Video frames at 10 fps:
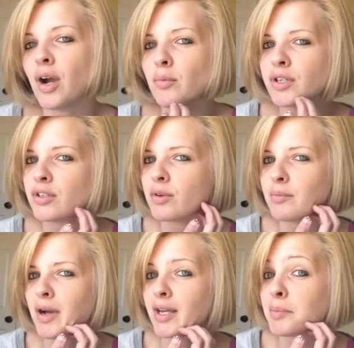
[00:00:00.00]
I wonder
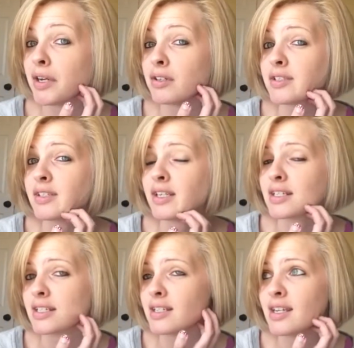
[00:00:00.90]
what my parents
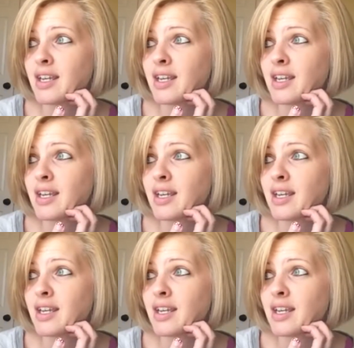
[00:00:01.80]
think.